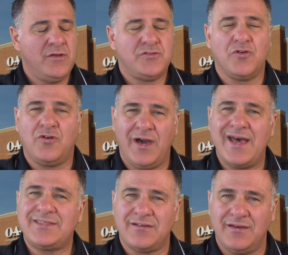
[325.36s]
So
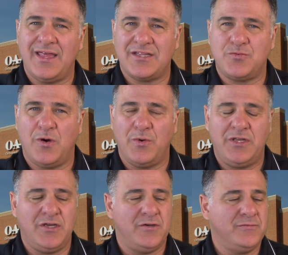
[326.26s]
classically, that's what we
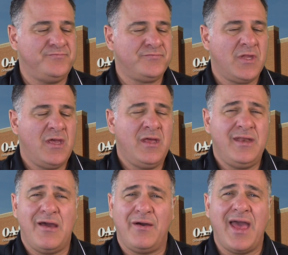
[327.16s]
do.
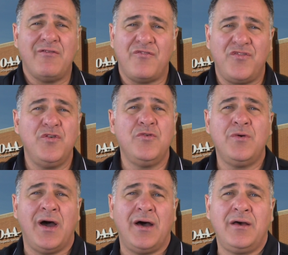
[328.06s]
Now I have a
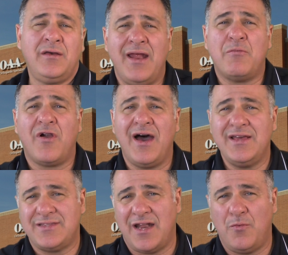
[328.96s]
few
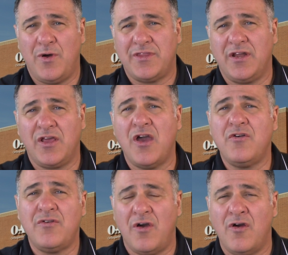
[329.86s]
MRIs that I wanted to
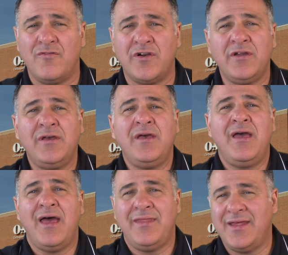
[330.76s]
go over,
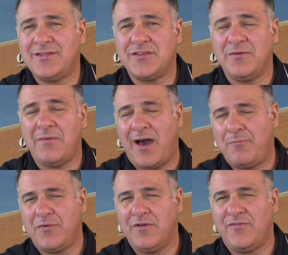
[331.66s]
and then some
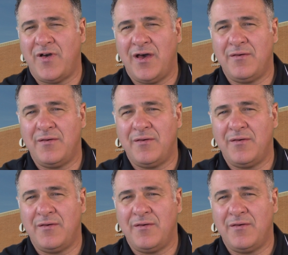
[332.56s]
operative